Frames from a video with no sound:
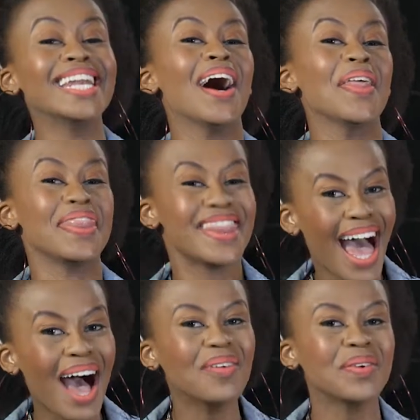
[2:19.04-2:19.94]
And now
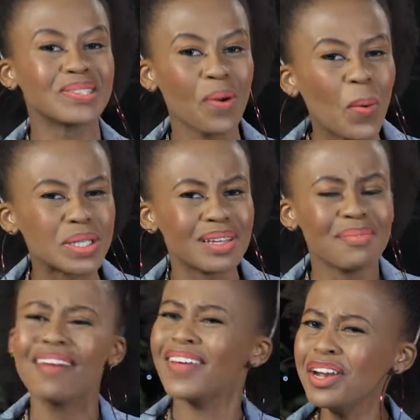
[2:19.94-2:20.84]
that was awesome.
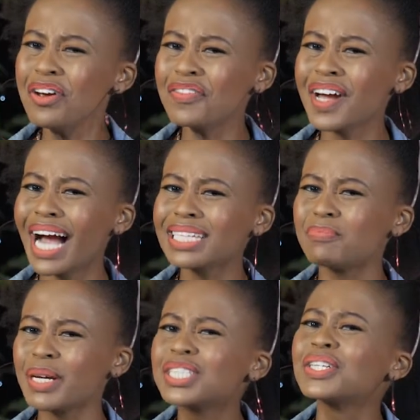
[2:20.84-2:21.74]
Have any of you guys
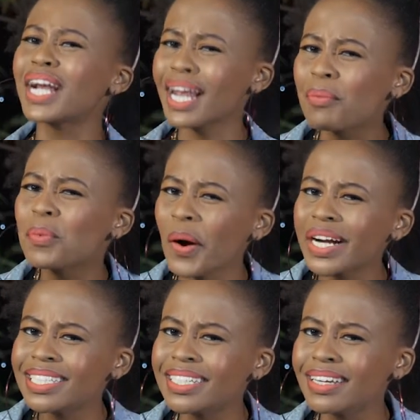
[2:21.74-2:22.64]
been to club
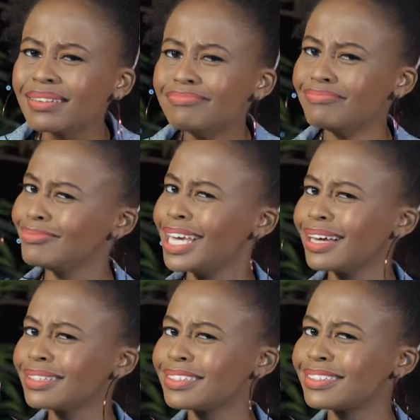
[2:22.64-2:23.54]
quarantine?
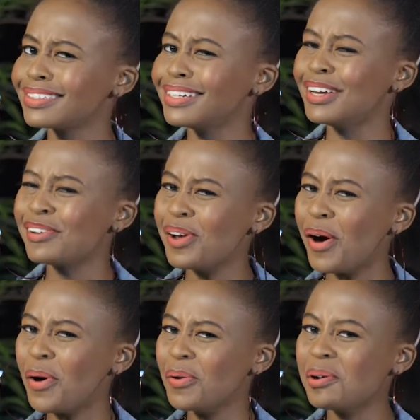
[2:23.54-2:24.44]
Yes?
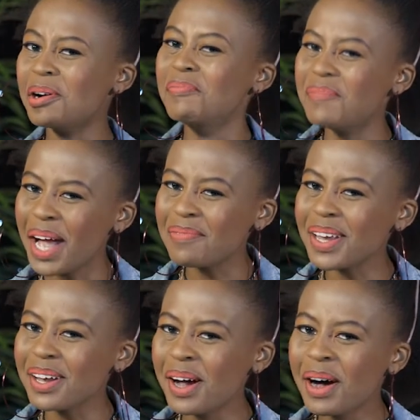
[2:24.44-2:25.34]
No? Maybe?